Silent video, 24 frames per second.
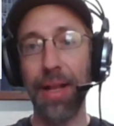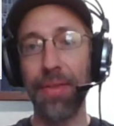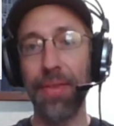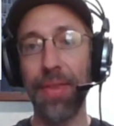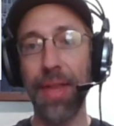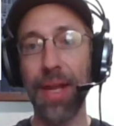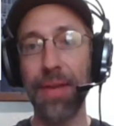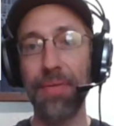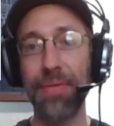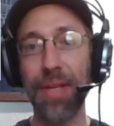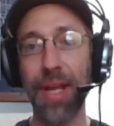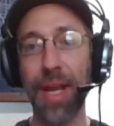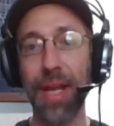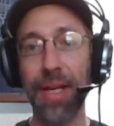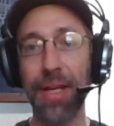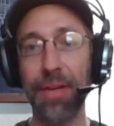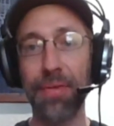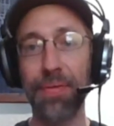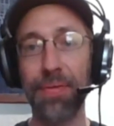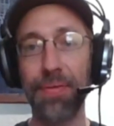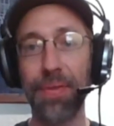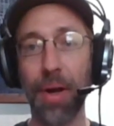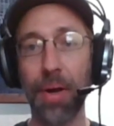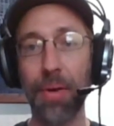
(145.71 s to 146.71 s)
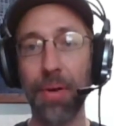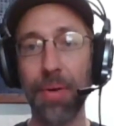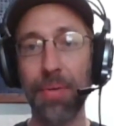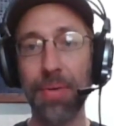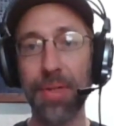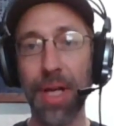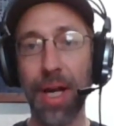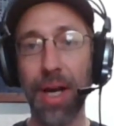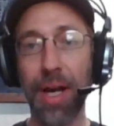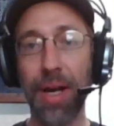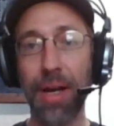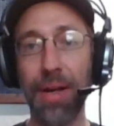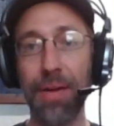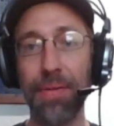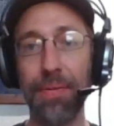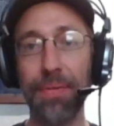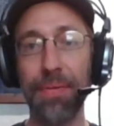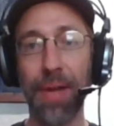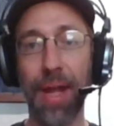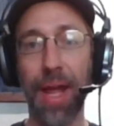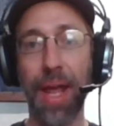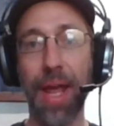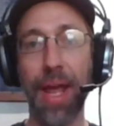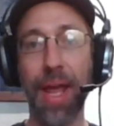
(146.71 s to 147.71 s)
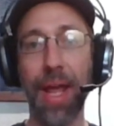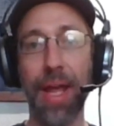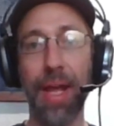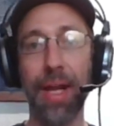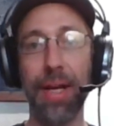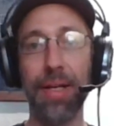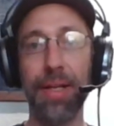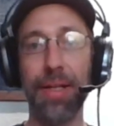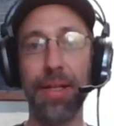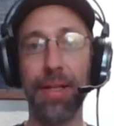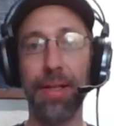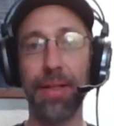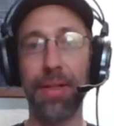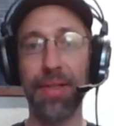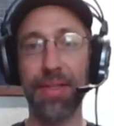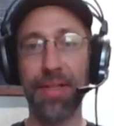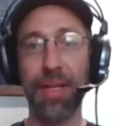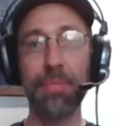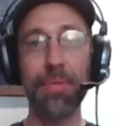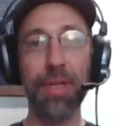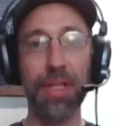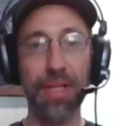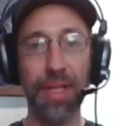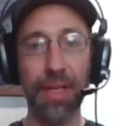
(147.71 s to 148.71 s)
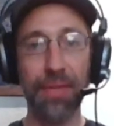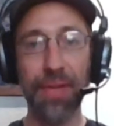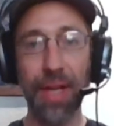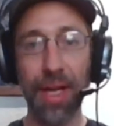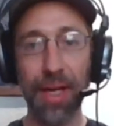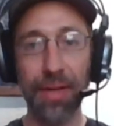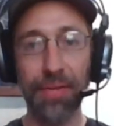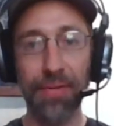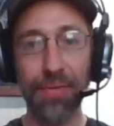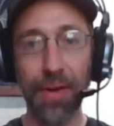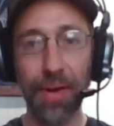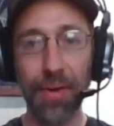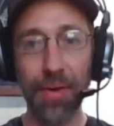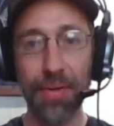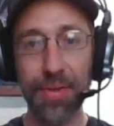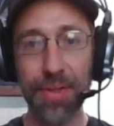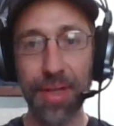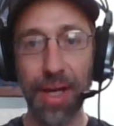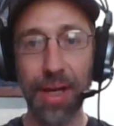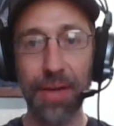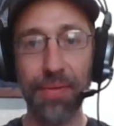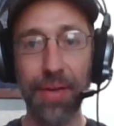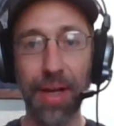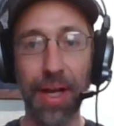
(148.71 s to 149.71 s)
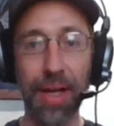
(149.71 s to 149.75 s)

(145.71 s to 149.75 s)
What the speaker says: they've taken photos of and the subjects they've taken photos of.